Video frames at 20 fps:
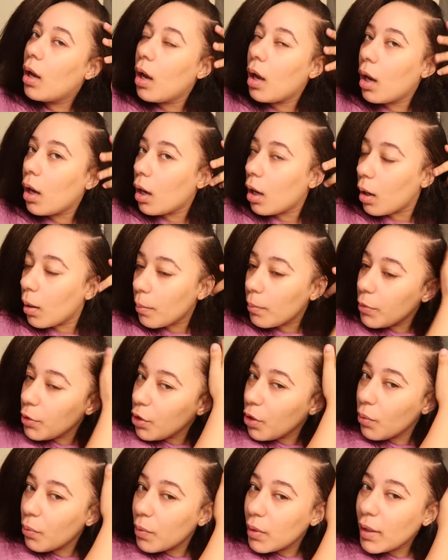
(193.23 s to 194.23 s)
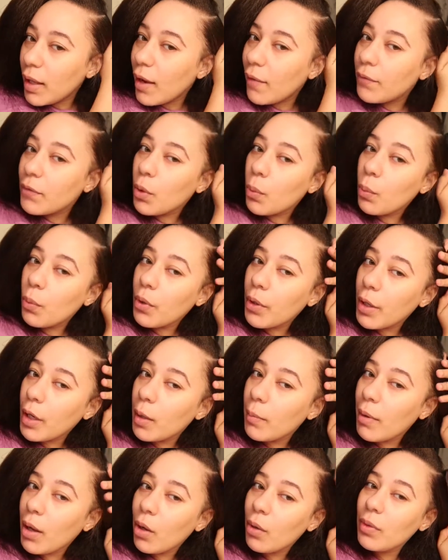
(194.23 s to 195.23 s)
Um, you don't really have to worry
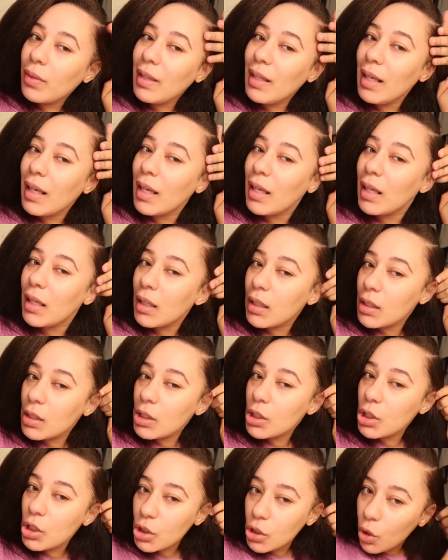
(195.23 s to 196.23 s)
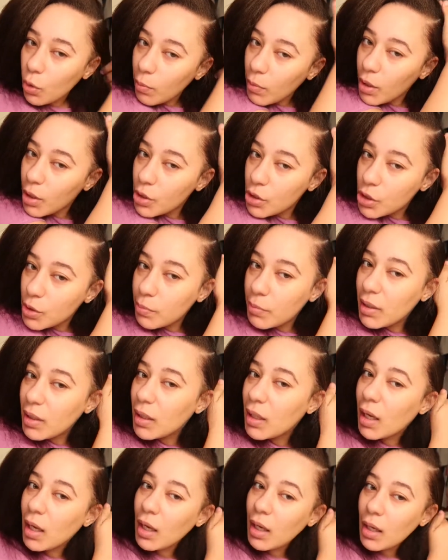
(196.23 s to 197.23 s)
about the ends so much
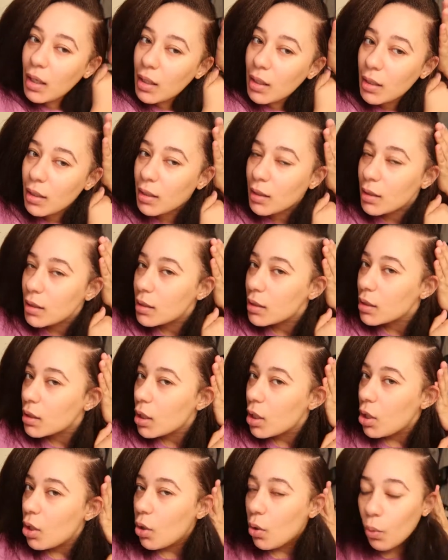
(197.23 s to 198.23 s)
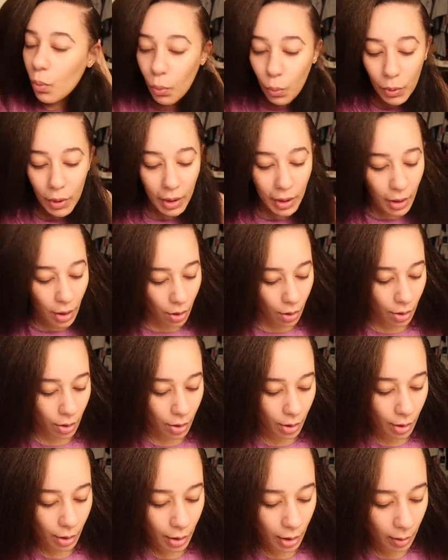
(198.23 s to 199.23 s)
because we
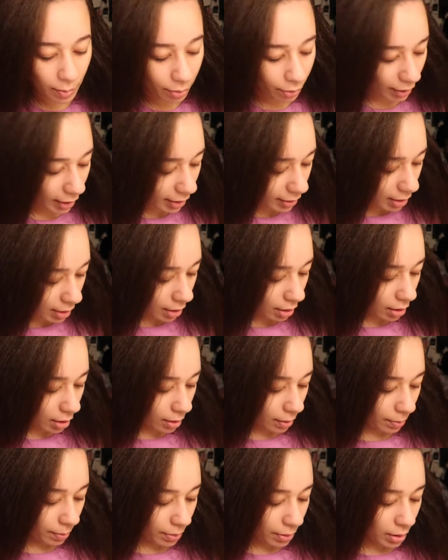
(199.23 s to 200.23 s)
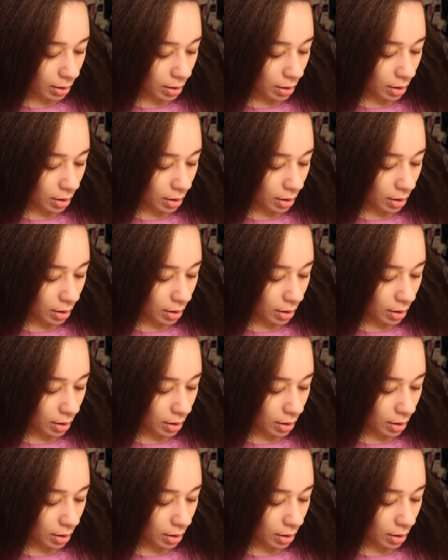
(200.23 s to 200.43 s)
are gonna braid that up